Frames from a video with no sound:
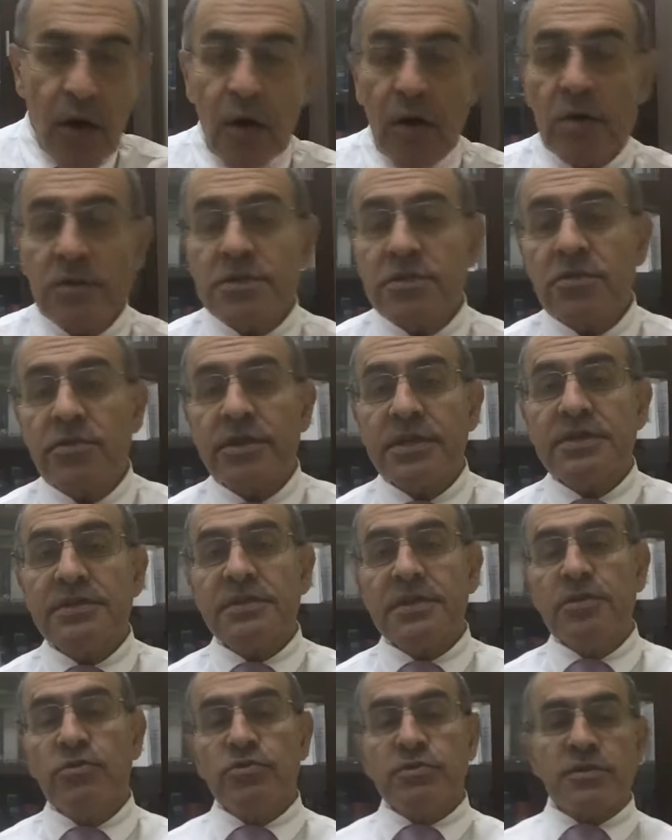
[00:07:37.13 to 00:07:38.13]
Also, there
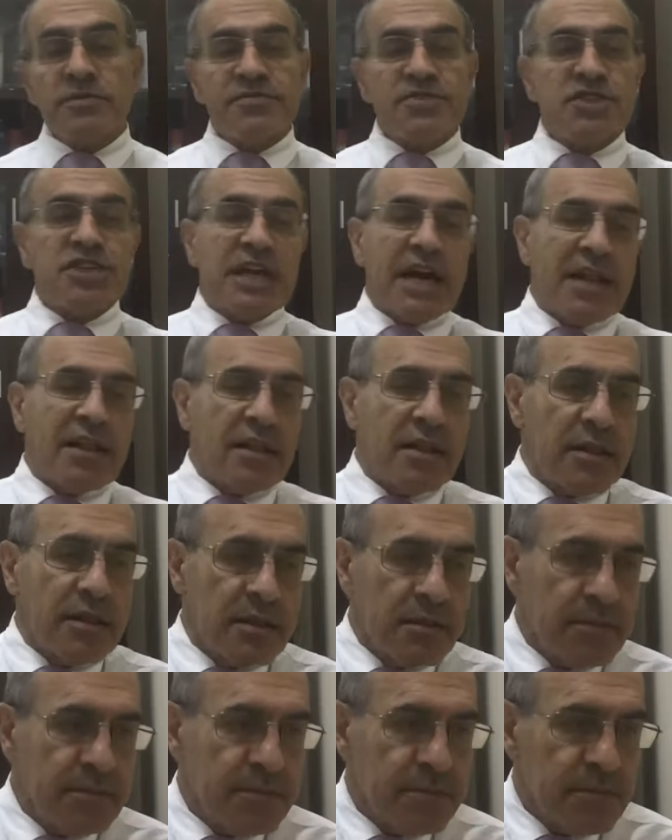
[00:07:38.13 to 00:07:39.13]
is the use of shall.
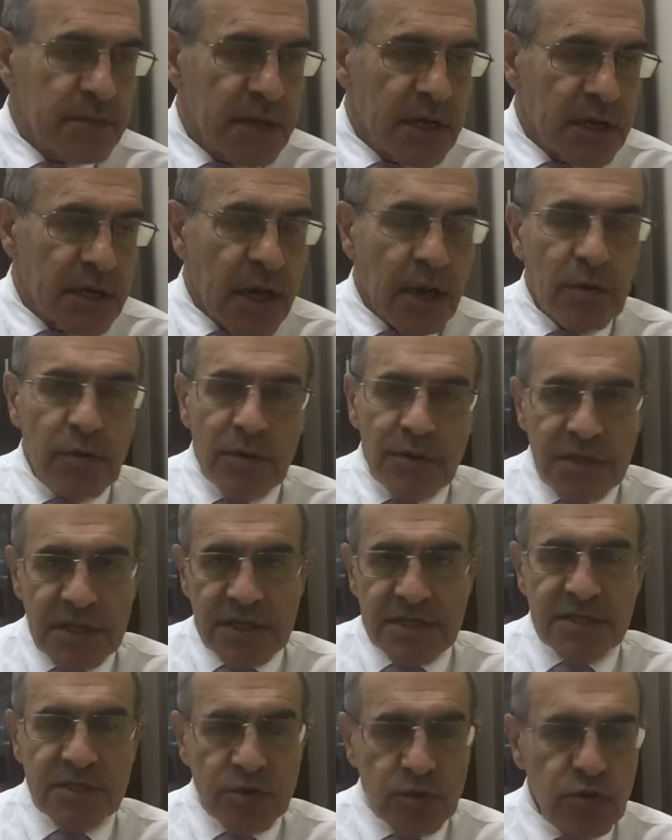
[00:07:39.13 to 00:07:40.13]
Now,
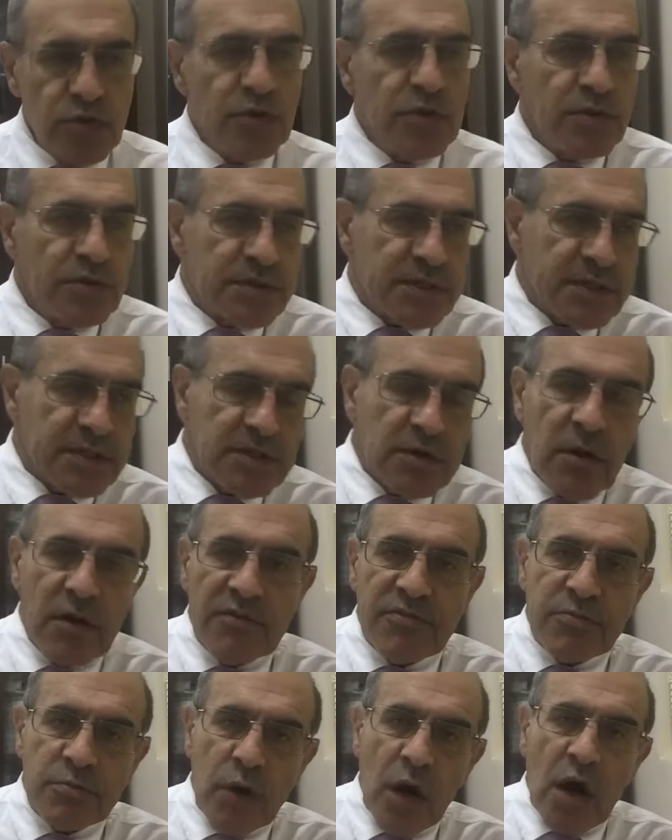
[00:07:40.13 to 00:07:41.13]
there's two uses
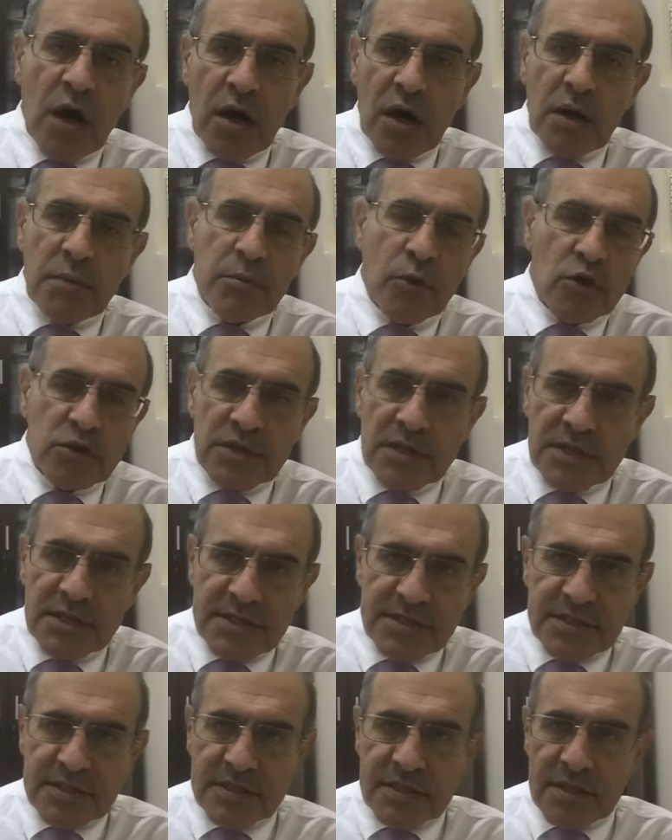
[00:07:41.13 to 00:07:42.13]
of
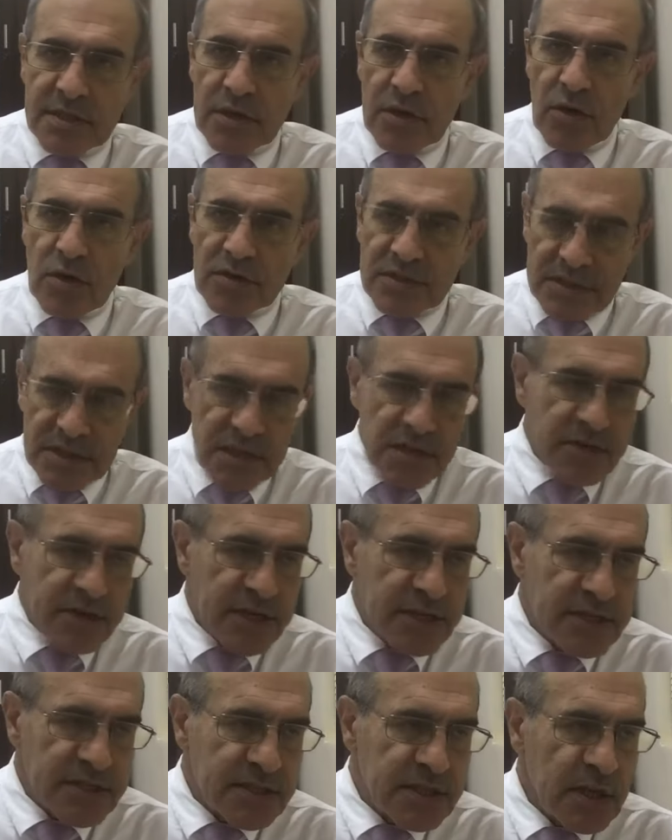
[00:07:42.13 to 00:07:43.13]
modals, the
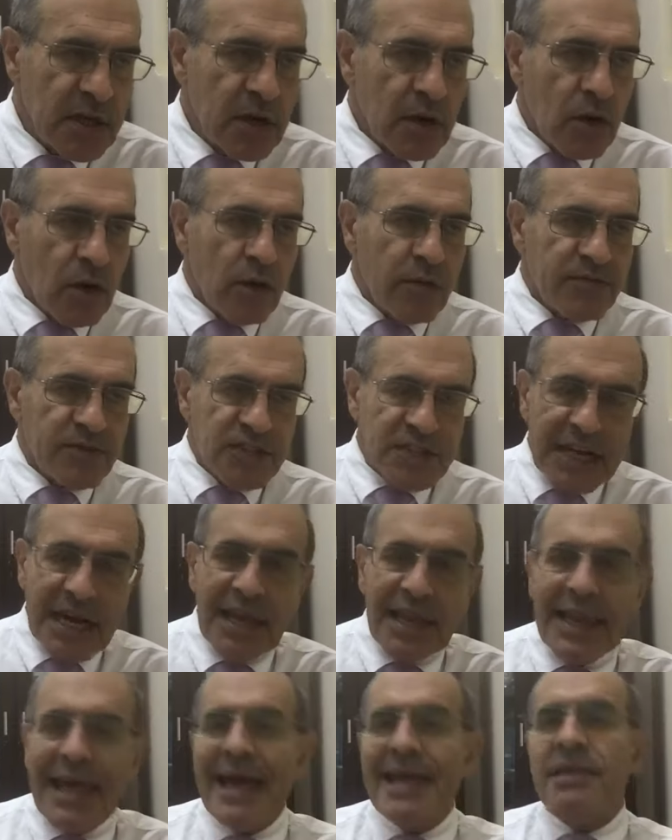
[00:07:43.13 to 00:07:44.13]
auxiliaries, of
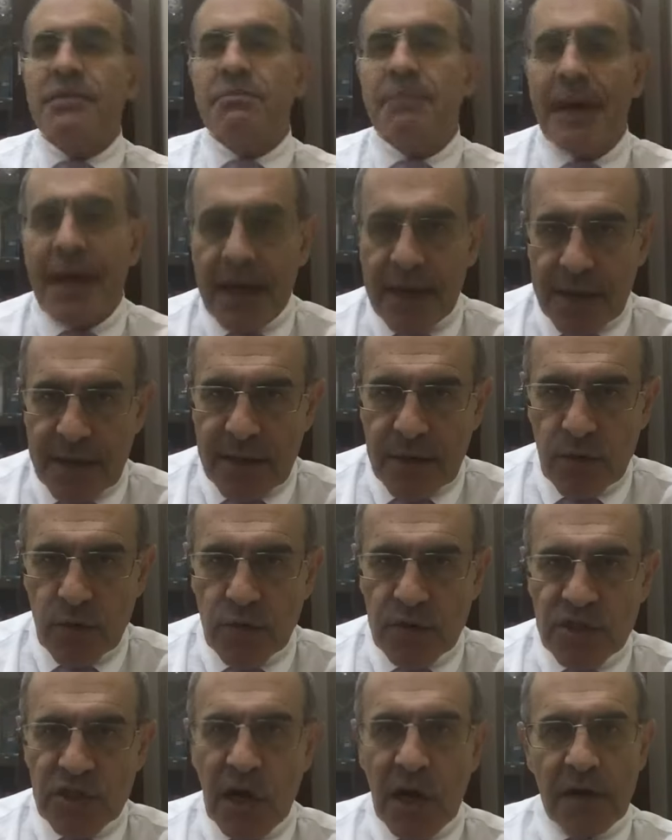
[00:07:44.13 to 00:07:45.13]
shall and may,
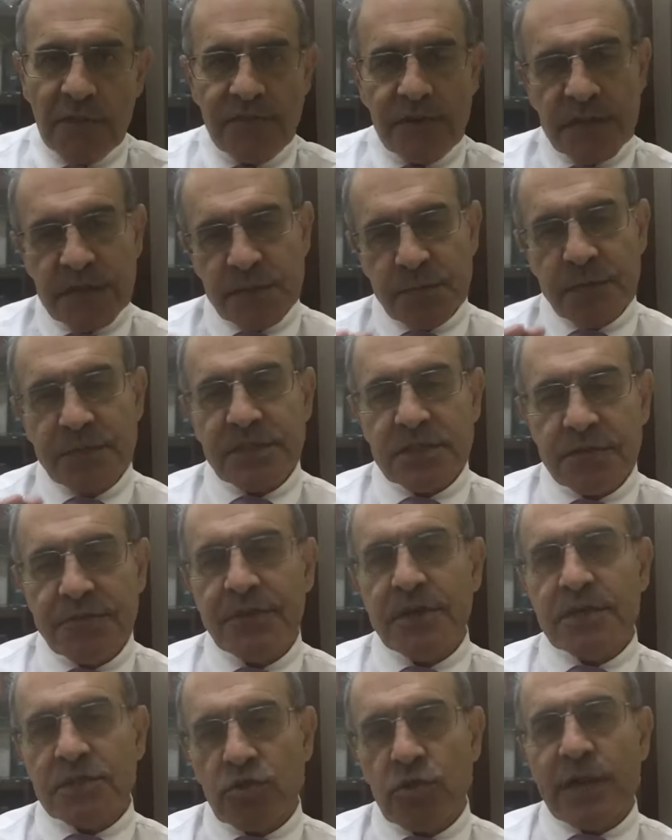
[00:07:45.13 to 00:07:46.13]
which are very
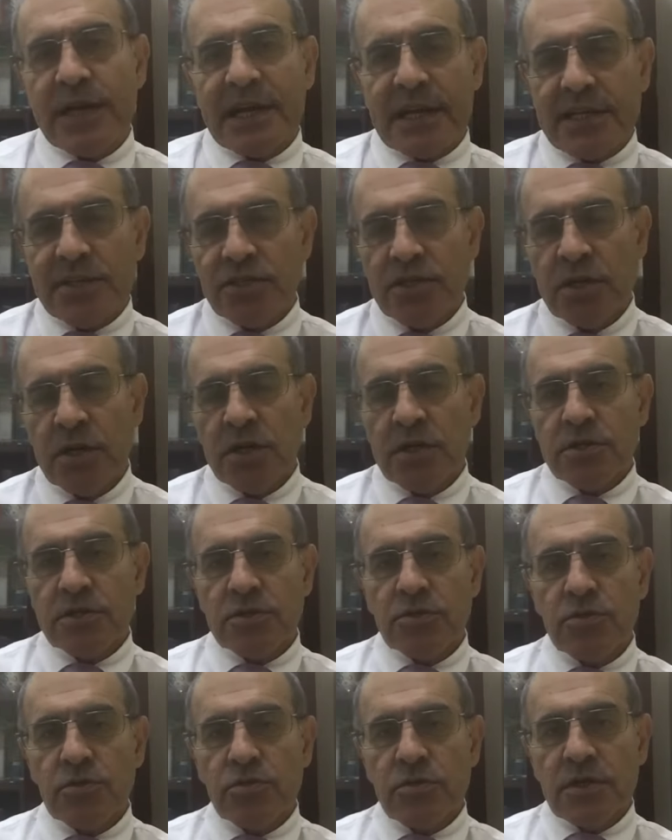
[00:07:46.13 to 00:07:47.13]
specific to English,
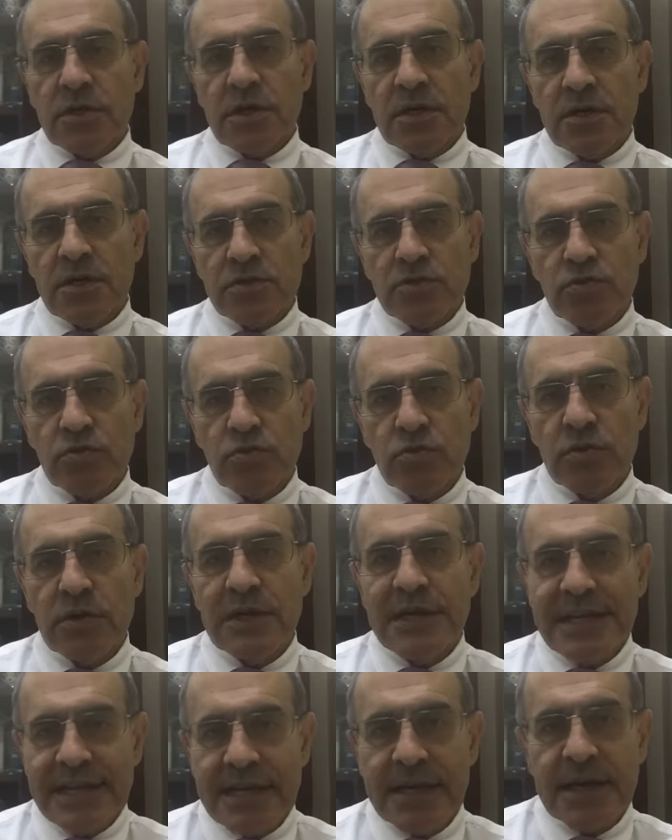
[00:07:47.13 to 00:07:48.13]
to
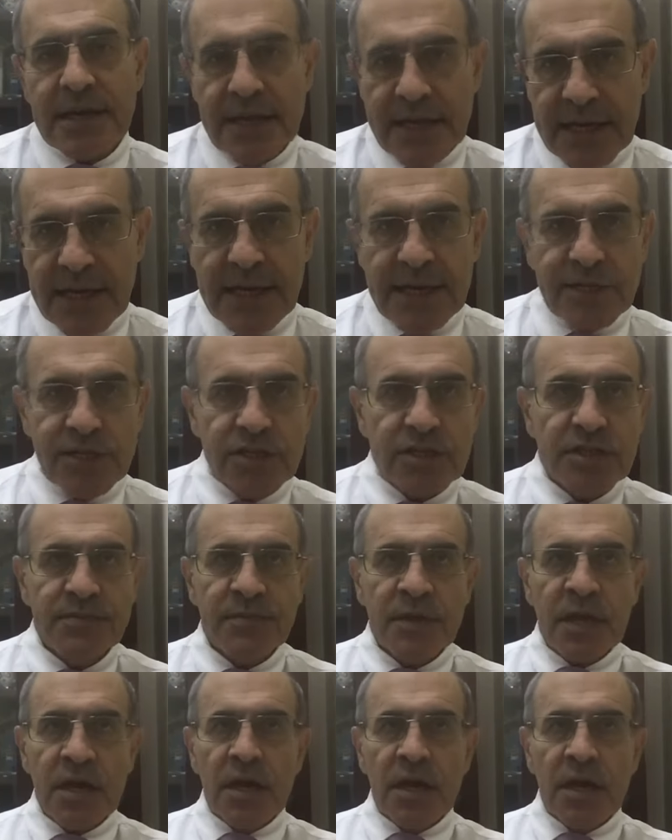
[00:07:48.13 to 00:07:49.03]
legal English.